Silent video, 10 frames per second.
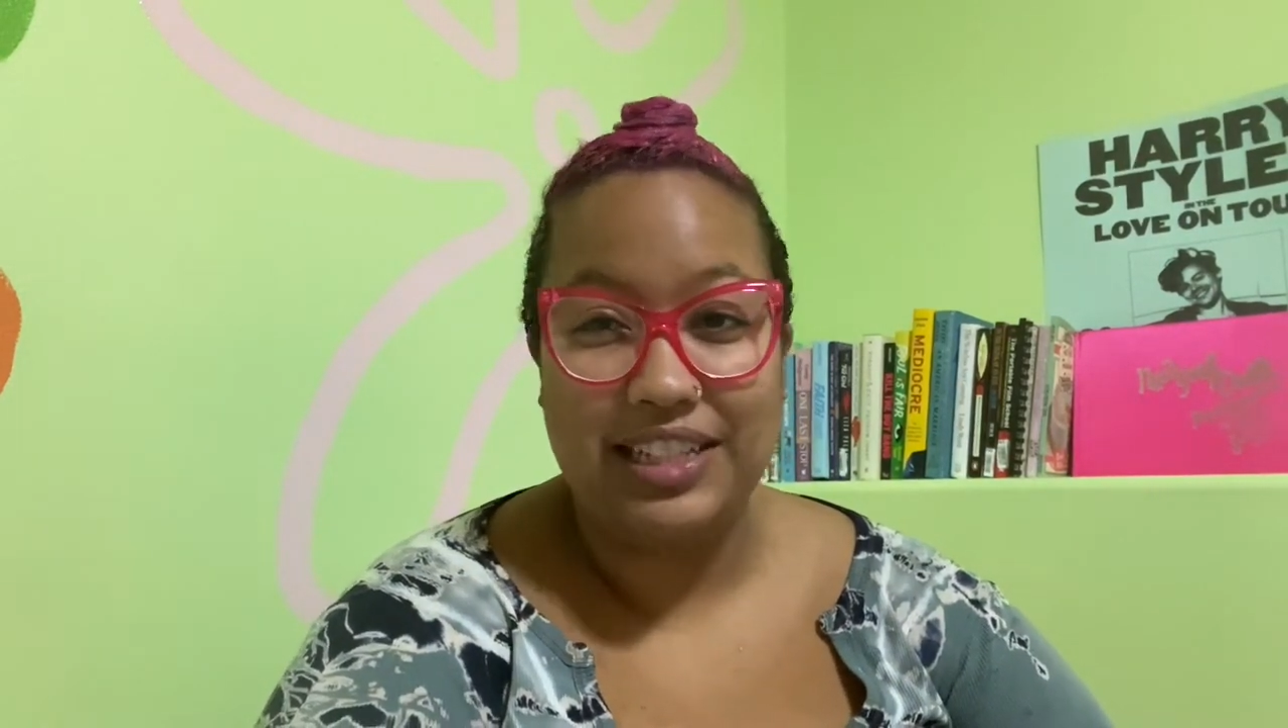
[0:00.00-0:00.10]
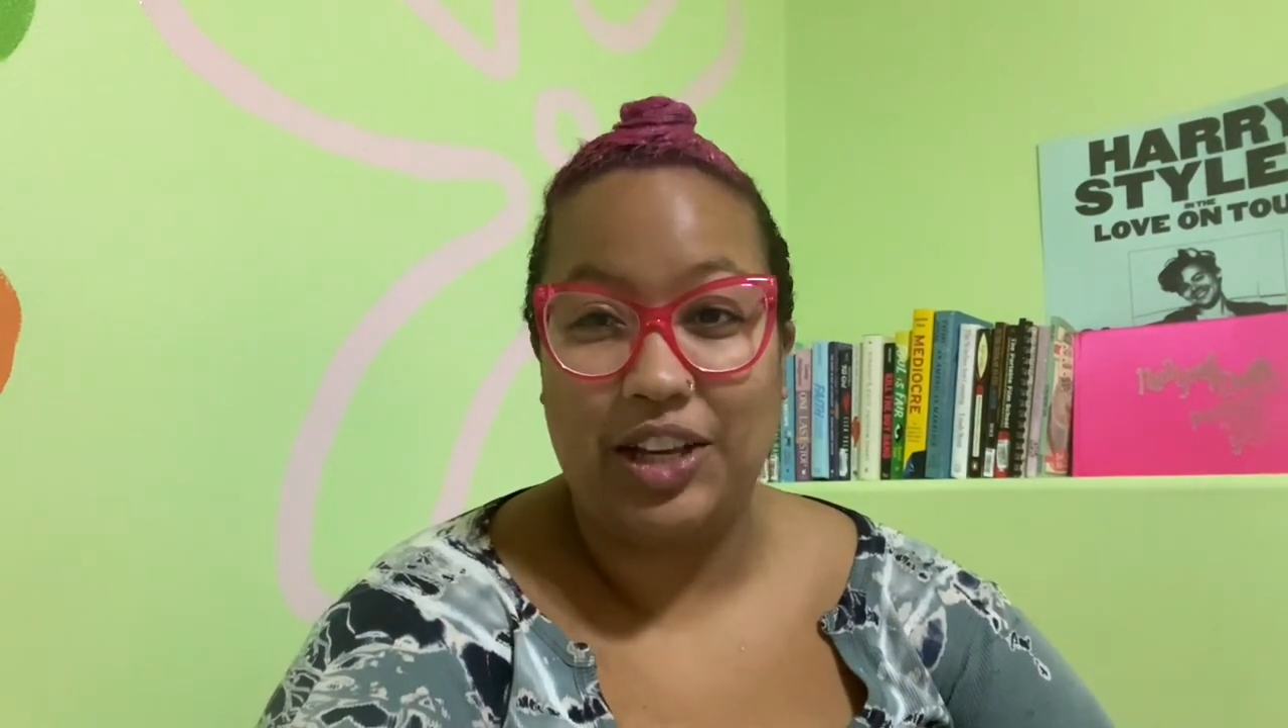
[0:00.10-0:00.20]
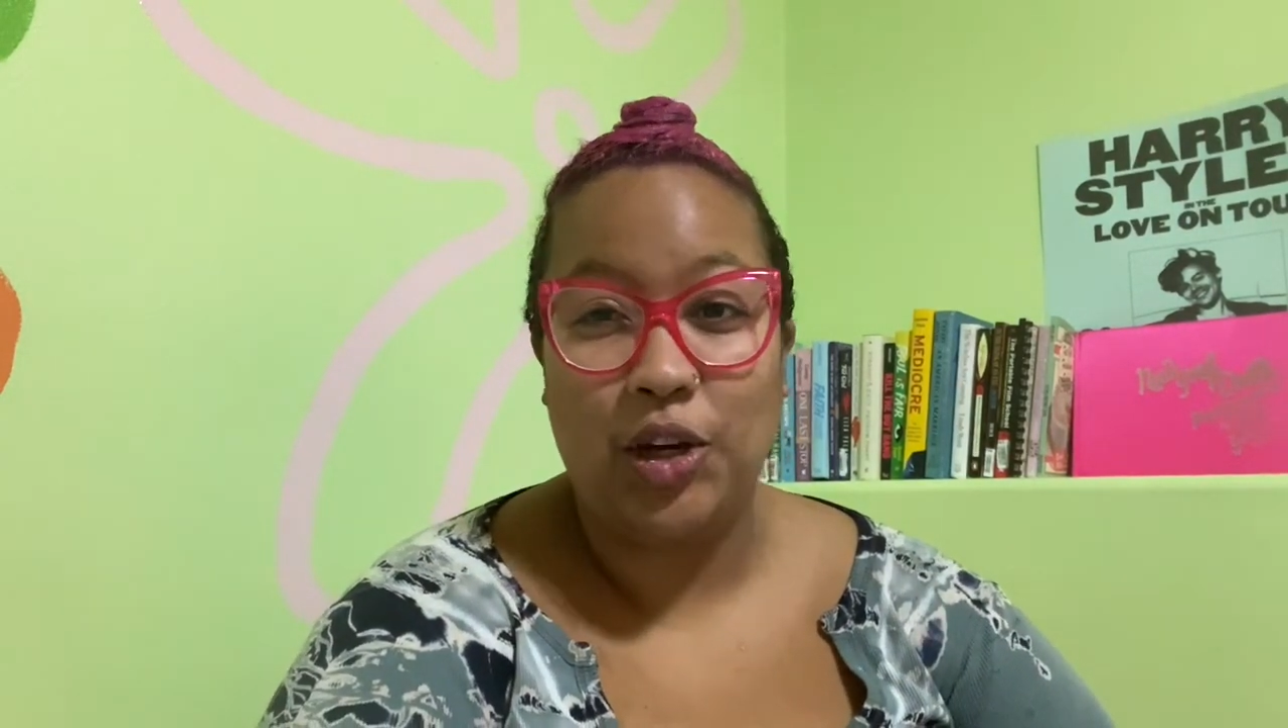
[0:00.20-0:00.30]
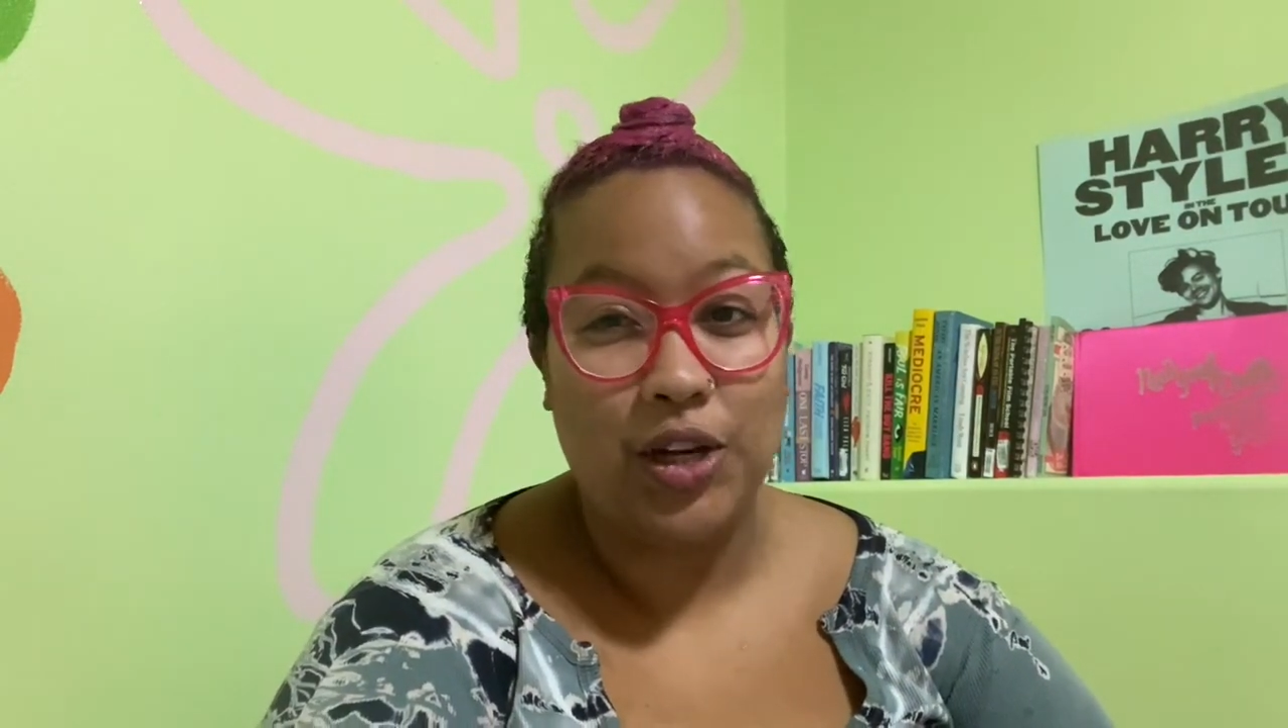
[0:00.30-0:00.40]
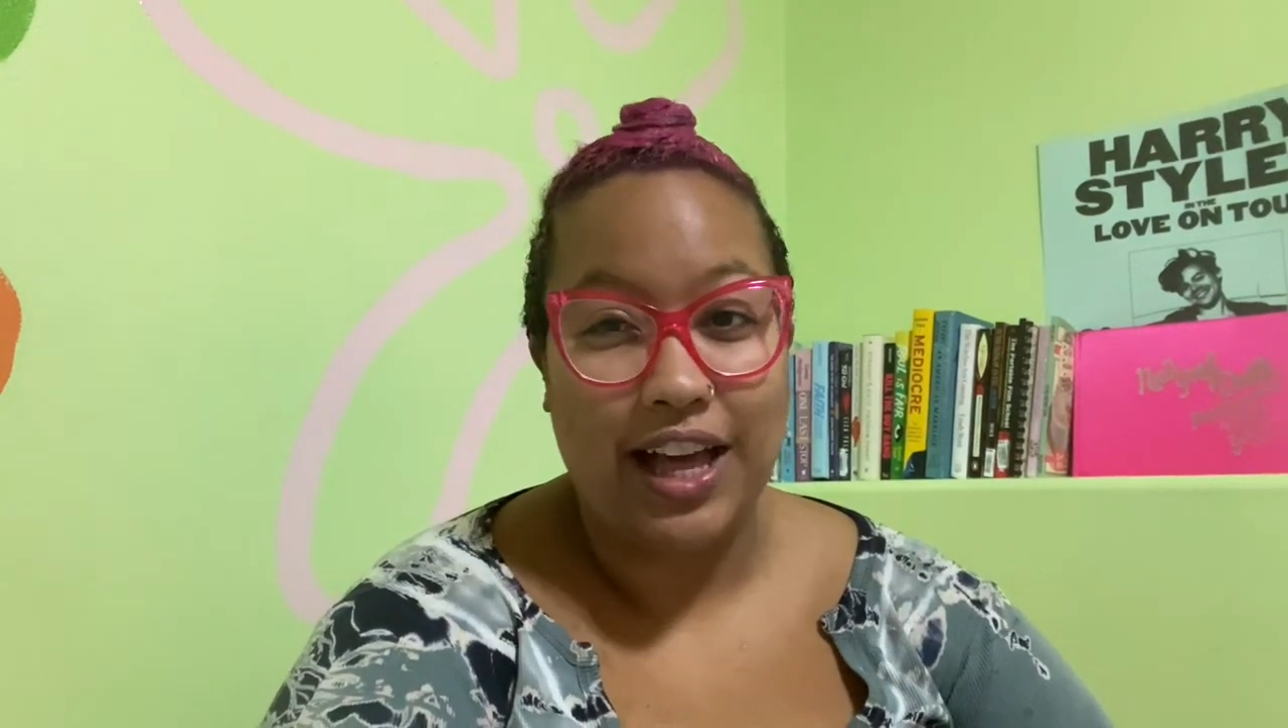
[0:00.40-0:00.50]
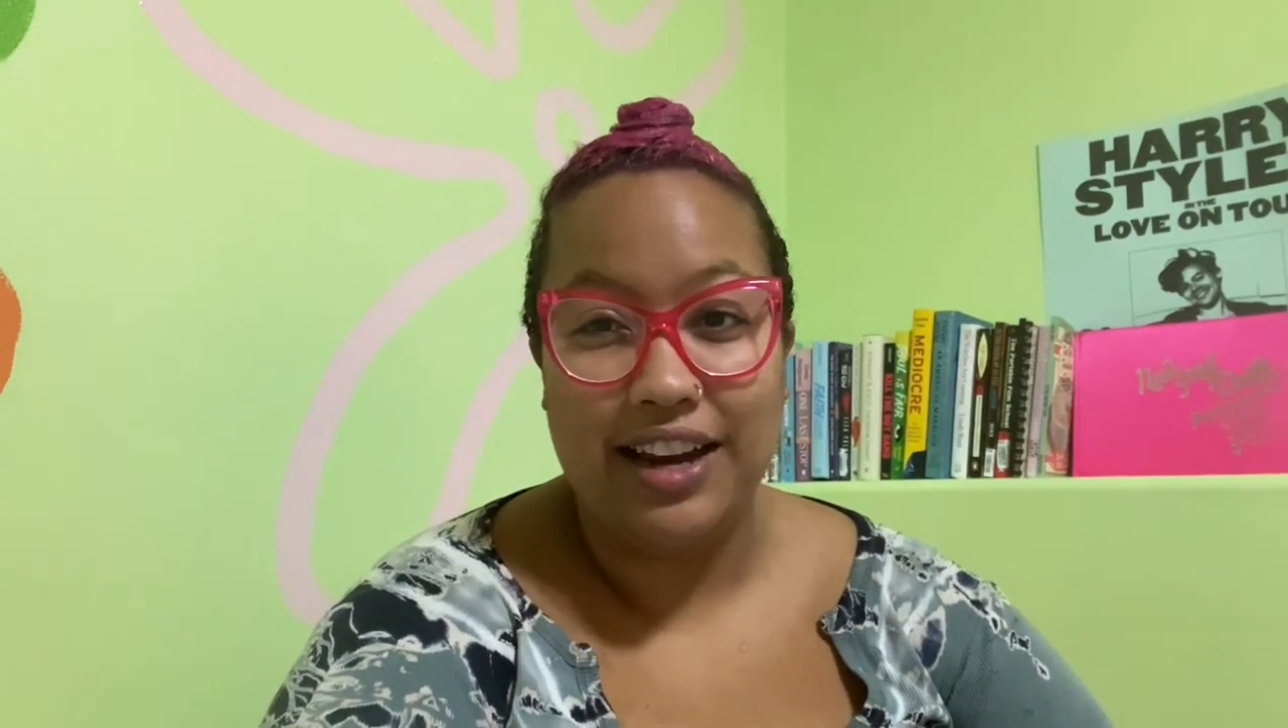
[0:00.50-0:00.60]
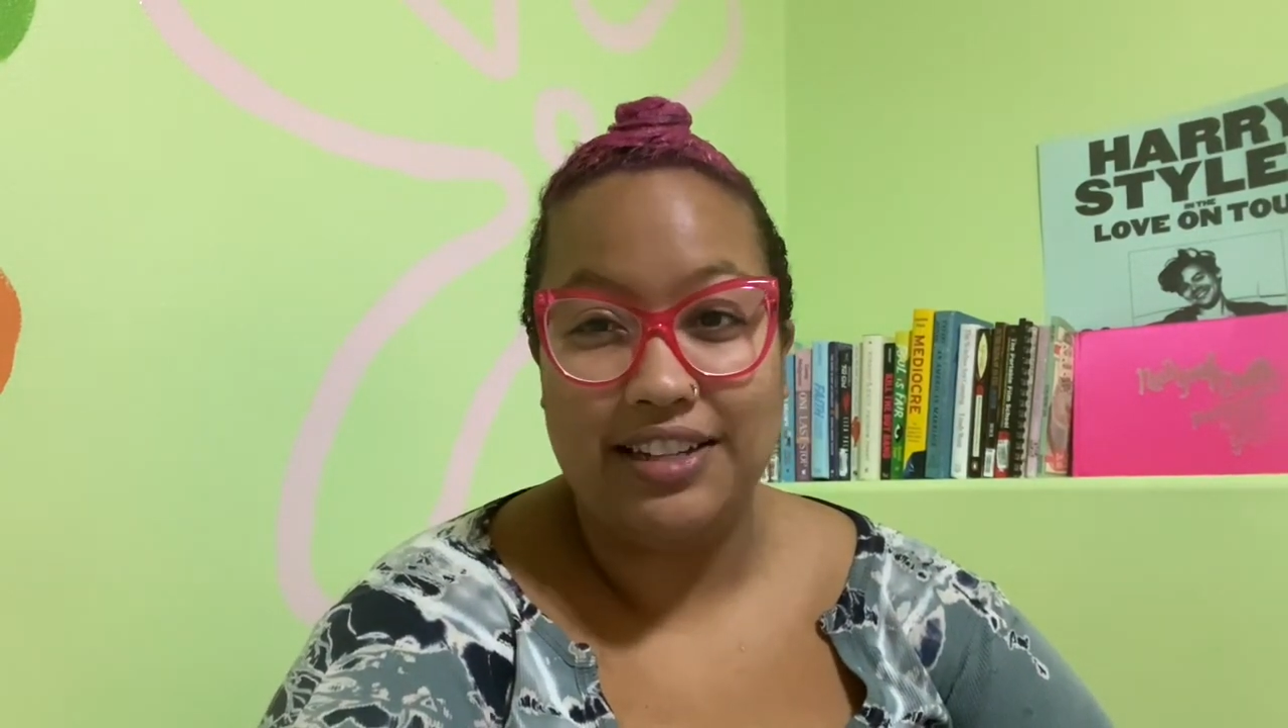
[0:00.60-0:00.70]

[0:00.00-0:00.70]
I could edit